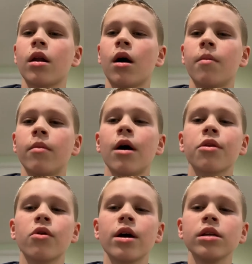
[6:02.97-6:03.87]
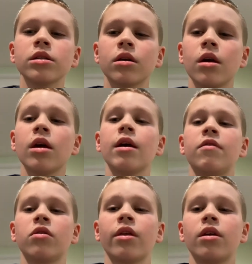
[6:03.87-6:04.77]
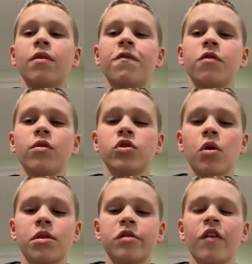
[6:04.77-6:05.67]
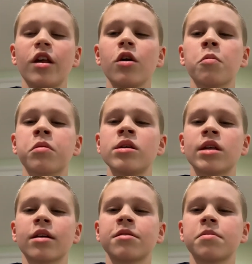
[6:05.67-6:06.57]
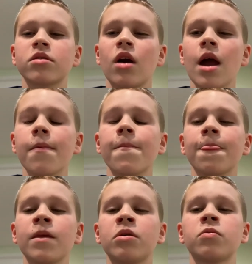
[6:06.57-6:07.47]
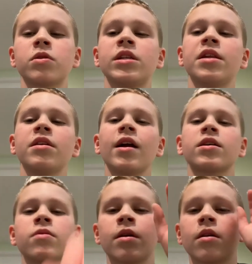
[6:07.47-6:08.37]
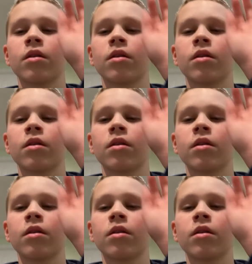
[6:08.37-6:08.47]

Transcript: otherwise, if you enjoyed this video, please like, subscribe. We'll see you in the next one.